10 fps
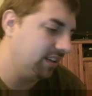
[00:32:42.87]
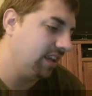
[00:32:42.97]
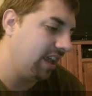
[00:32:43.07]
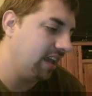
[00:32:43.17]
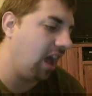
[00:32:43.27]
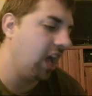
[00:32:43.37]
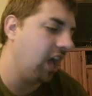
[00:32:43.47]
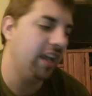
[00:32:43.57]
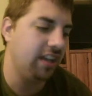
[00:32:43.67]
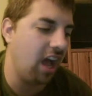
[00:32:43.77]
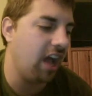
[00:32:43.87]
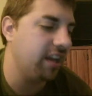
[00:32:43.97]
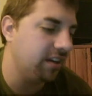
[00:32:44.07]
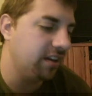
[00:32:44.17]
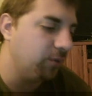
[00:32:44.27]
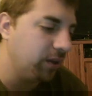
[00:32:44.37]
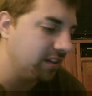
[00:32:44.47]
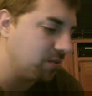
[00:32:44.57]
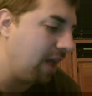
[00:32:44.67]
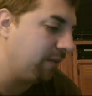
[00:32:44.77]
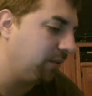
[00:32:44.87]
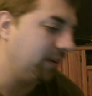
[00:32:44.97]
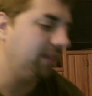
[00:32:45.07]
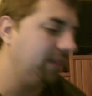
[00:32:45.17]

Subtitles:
and Ian with his rivalry.